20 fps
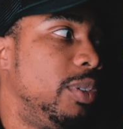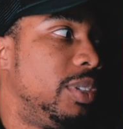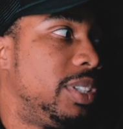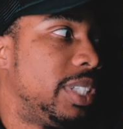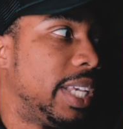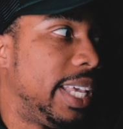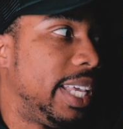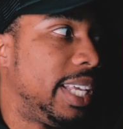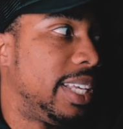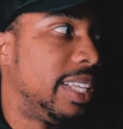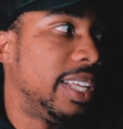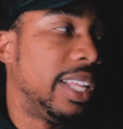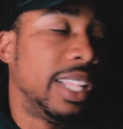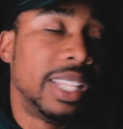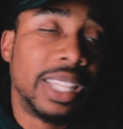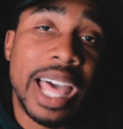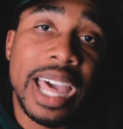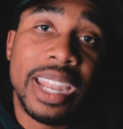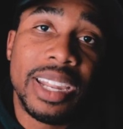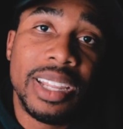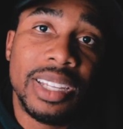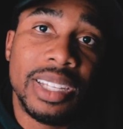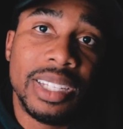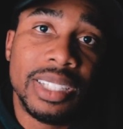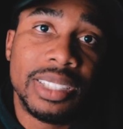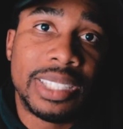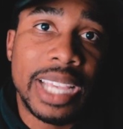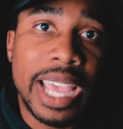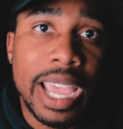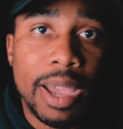you take a lot
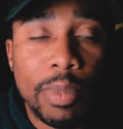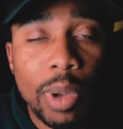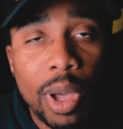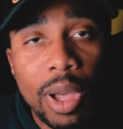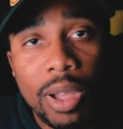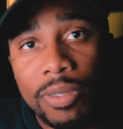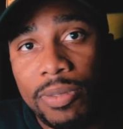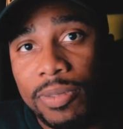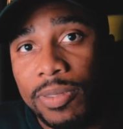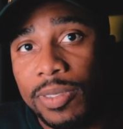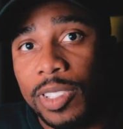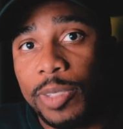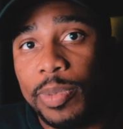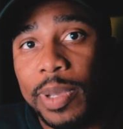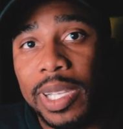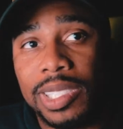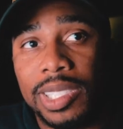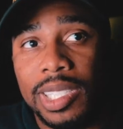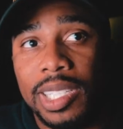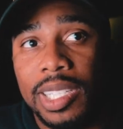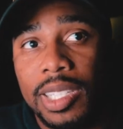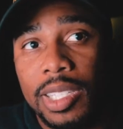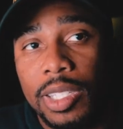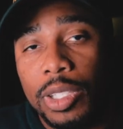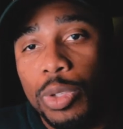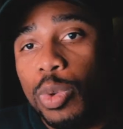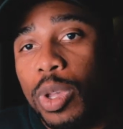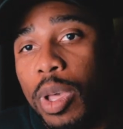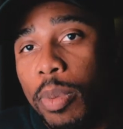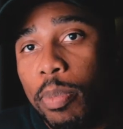of time off, especially
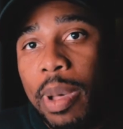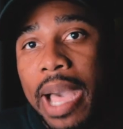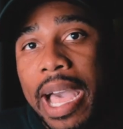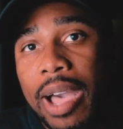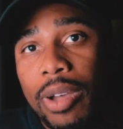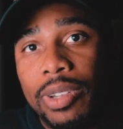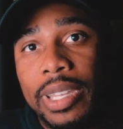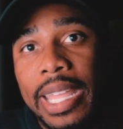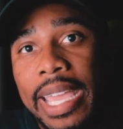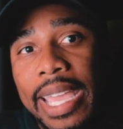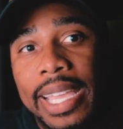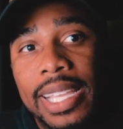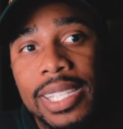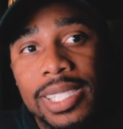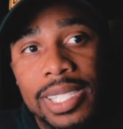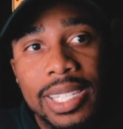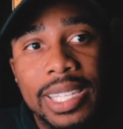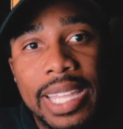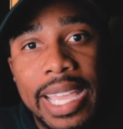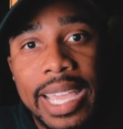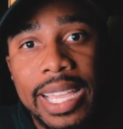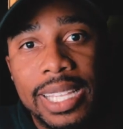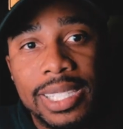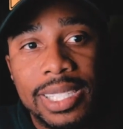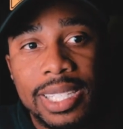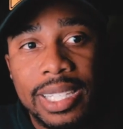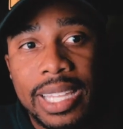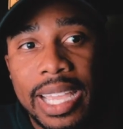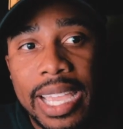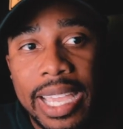you compile days and
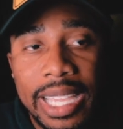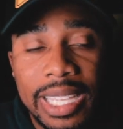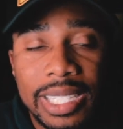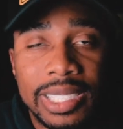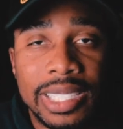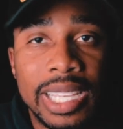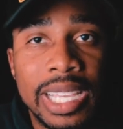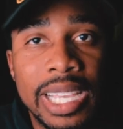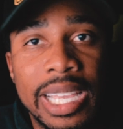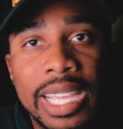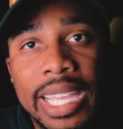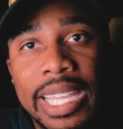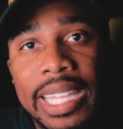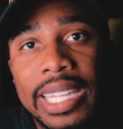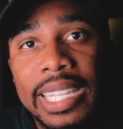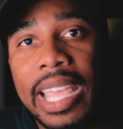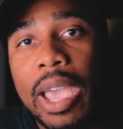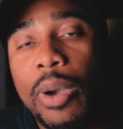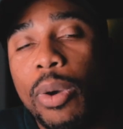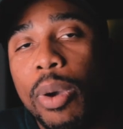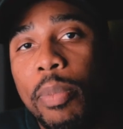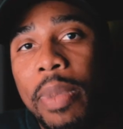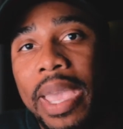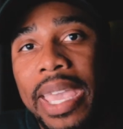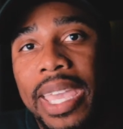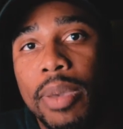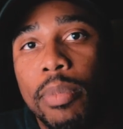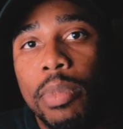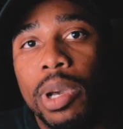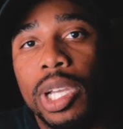days and days, that would
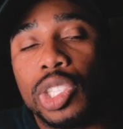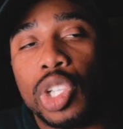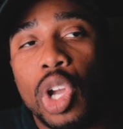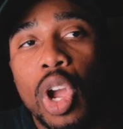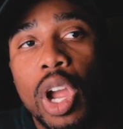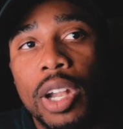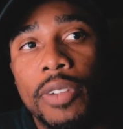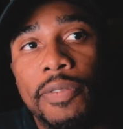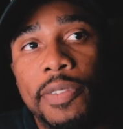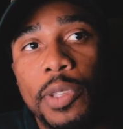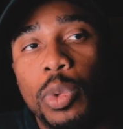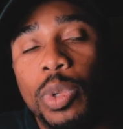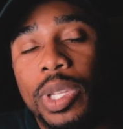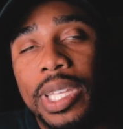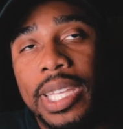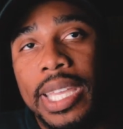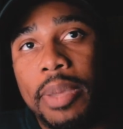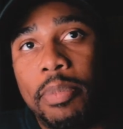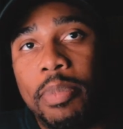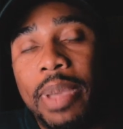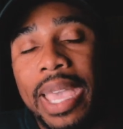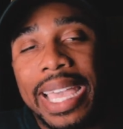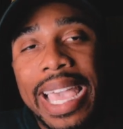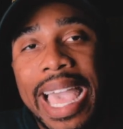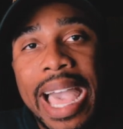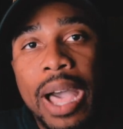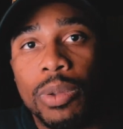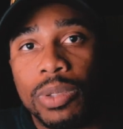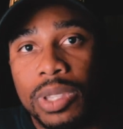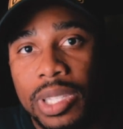make it much harder for you to get back
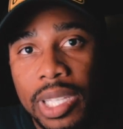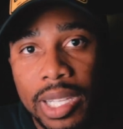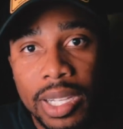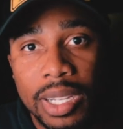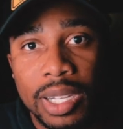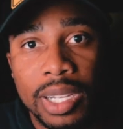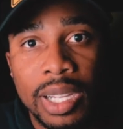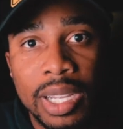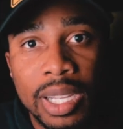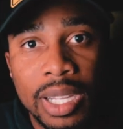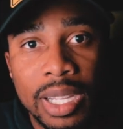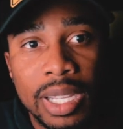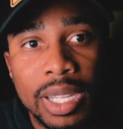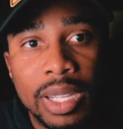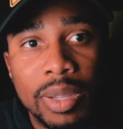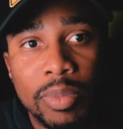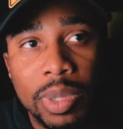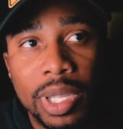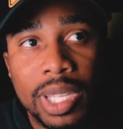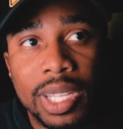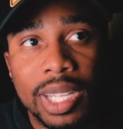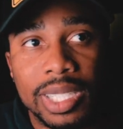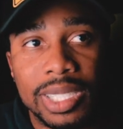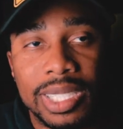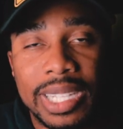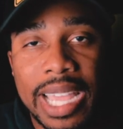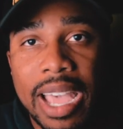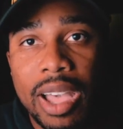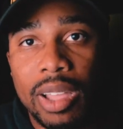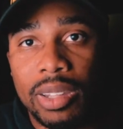out there. Because
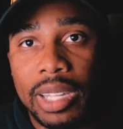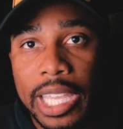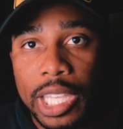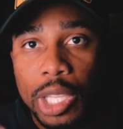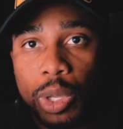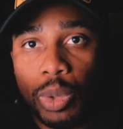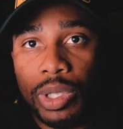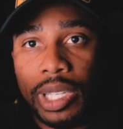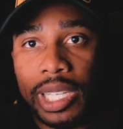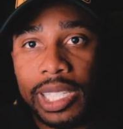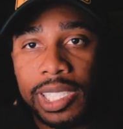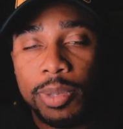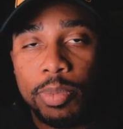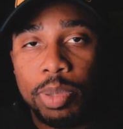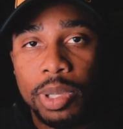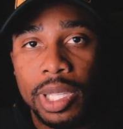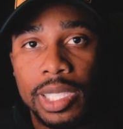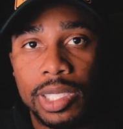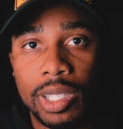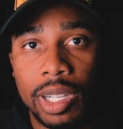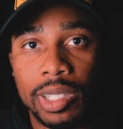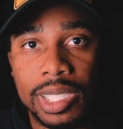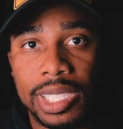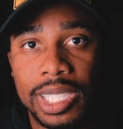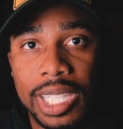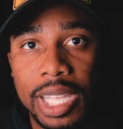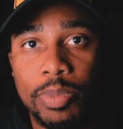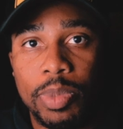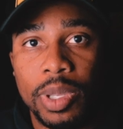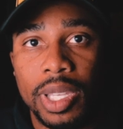now, like, your disciplines are
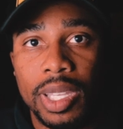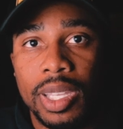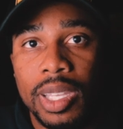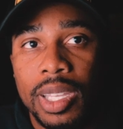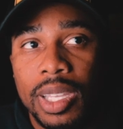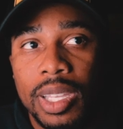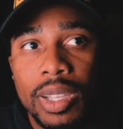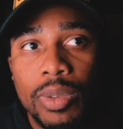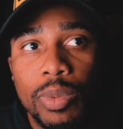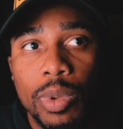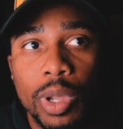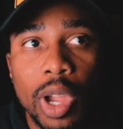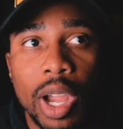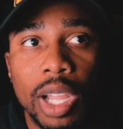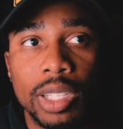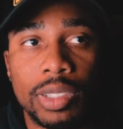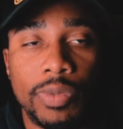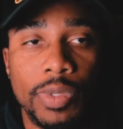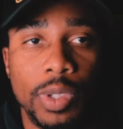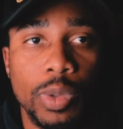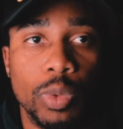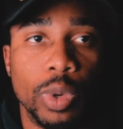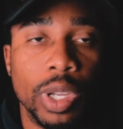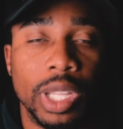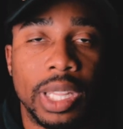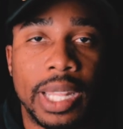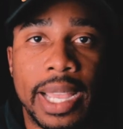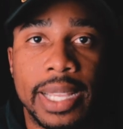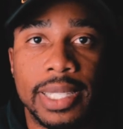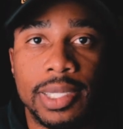slipping, regardless if you
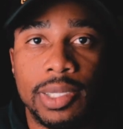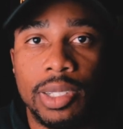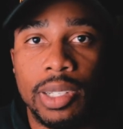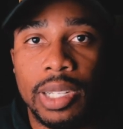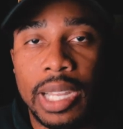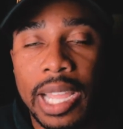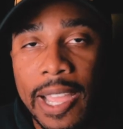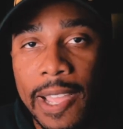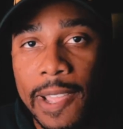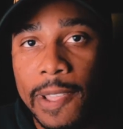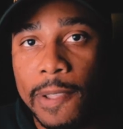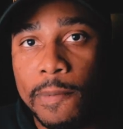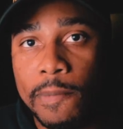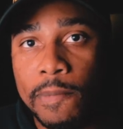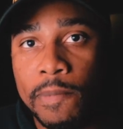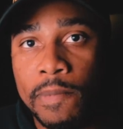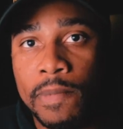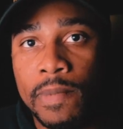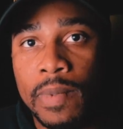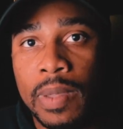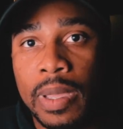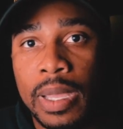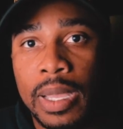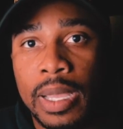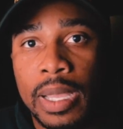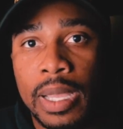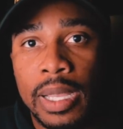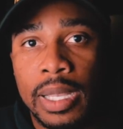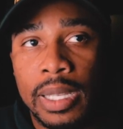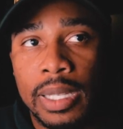realize it or not.
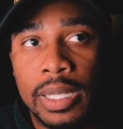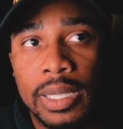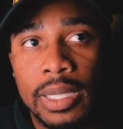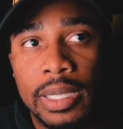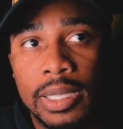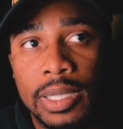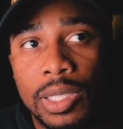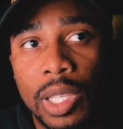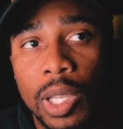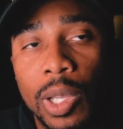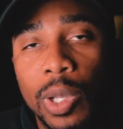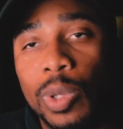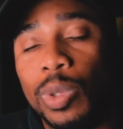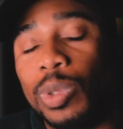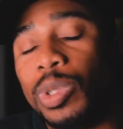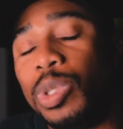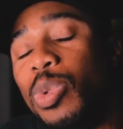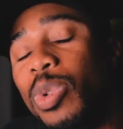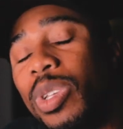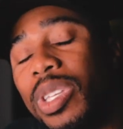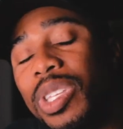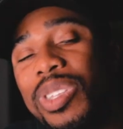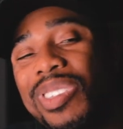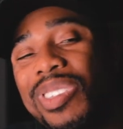So you